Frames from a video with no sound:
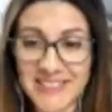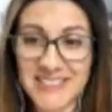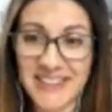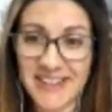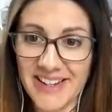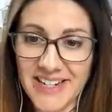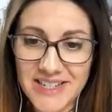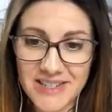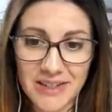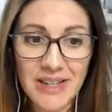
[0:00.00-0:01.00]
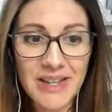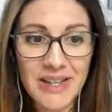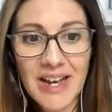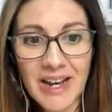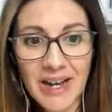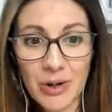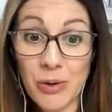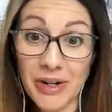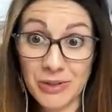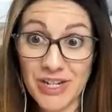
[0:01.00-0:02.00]
great.
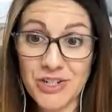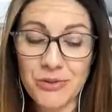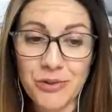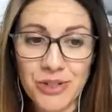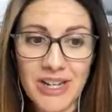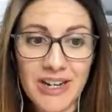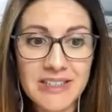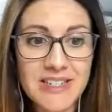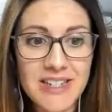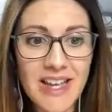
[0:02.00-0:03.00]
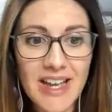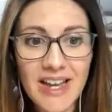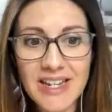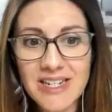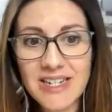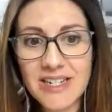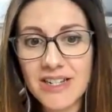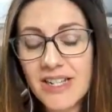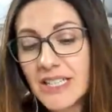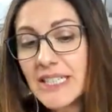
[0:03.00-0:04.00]
Congratulations for that. And
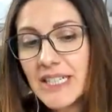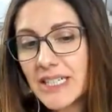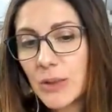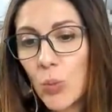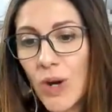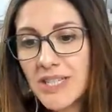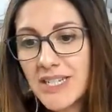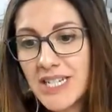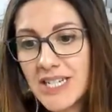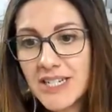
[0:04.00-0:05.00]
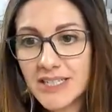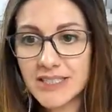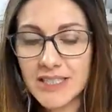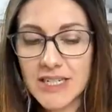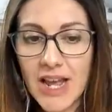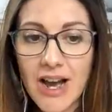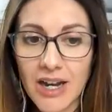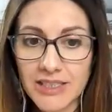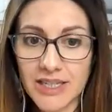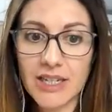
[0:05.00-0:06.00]
what interested
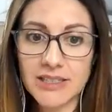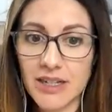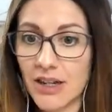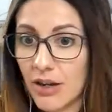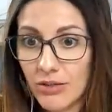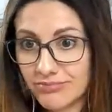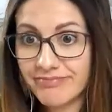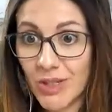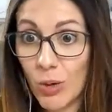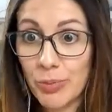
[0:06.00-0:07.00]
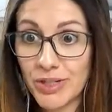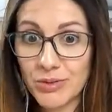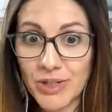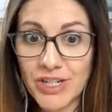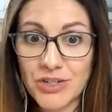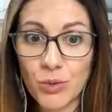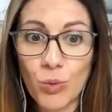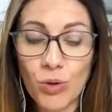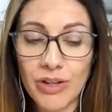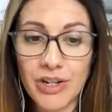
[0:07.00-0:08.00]
us as an open education
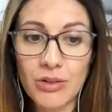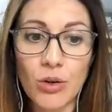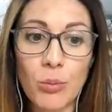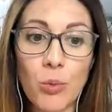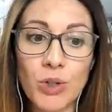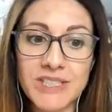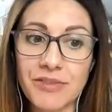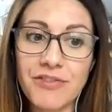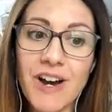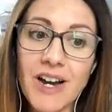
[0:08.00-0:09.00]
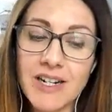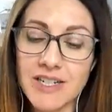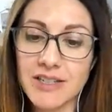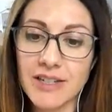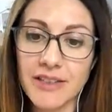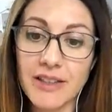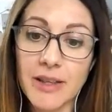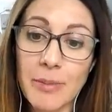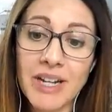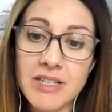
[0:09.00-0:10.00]
working group was the fact that the
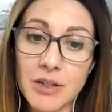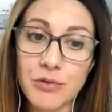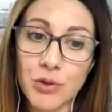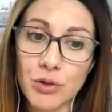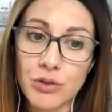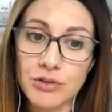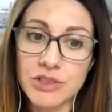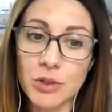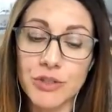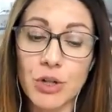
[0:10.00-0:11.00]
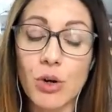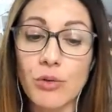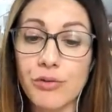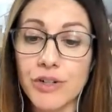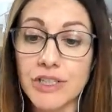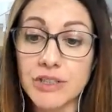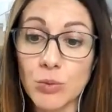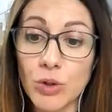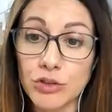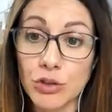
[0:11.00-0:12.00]
thematic focus of the conference
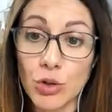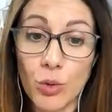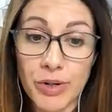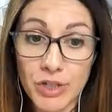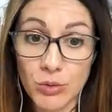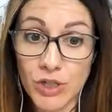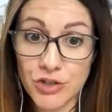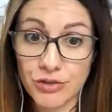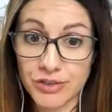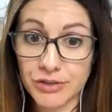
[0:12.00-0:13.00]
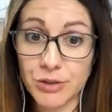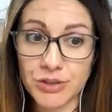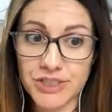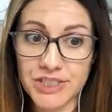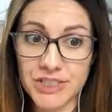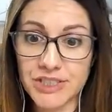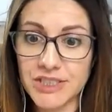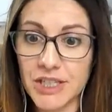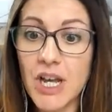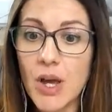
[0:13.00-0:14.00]
was on open education
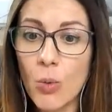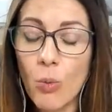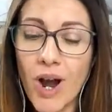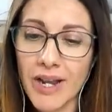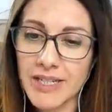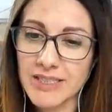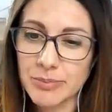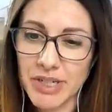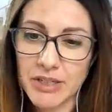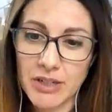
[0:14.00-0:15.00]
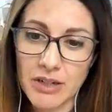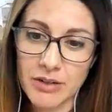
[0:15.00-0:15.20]
resources. Why this particular